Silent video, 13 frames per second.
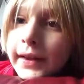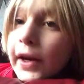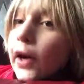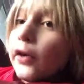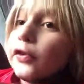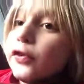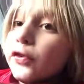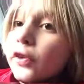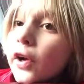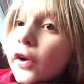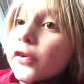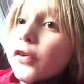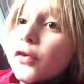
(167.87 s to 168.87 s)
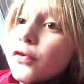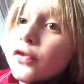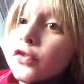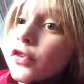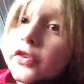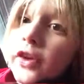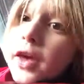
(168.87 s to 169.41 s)
The cartoon
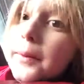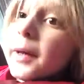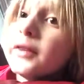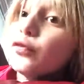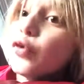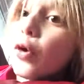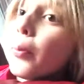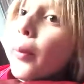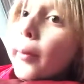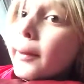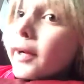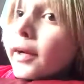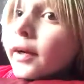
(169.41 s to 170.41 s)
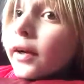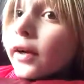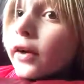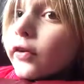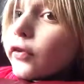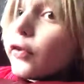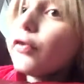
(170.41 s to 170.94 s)
cartoons just came out World Premiere
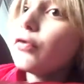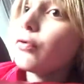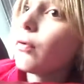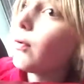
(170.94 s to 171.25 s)
cartoons